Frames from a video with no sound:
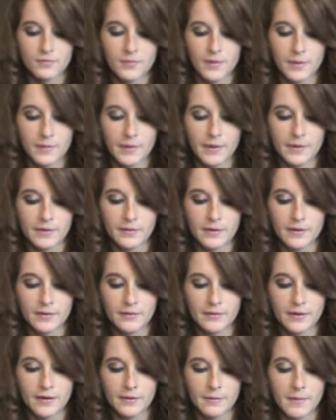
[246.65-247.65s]
Maybe I can, like,
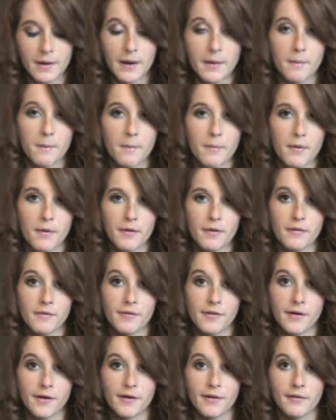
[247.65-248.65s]
stick my broken
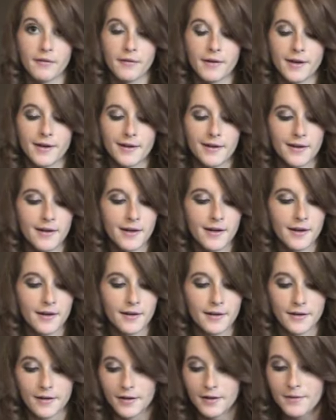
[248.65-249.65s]
finger
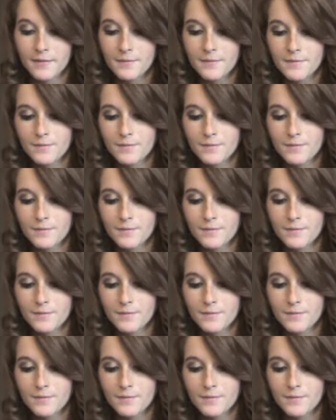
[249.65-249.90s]
in here.